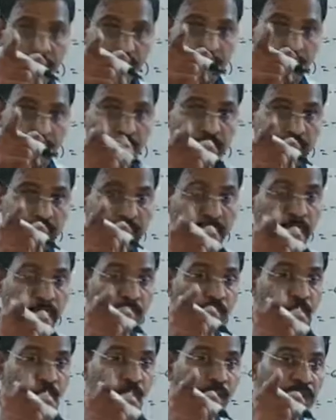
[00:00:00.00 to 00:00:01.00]
what can
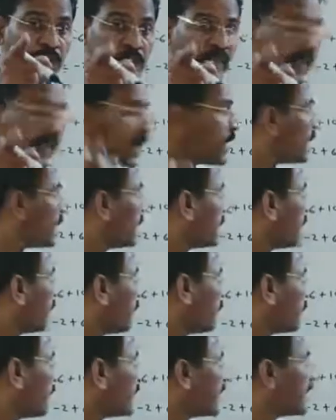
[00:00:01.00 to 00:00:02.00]
you are saying?
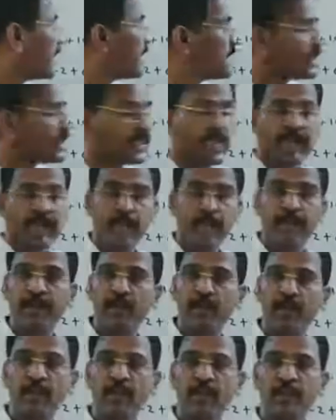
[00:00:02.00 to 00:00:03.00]
Whether it is AP
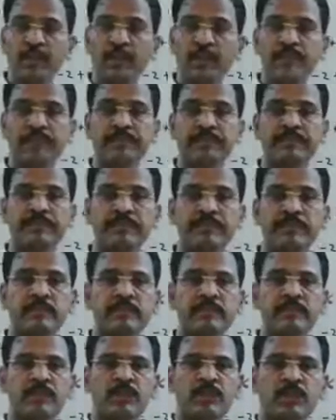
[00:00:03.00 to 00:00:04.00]
or not?
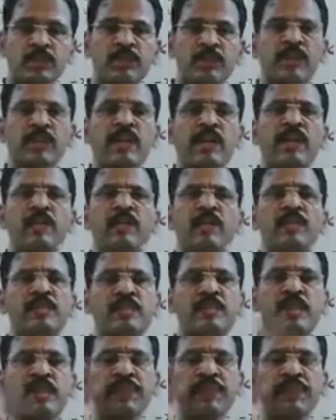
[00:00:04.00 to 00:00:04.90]
Just try to observe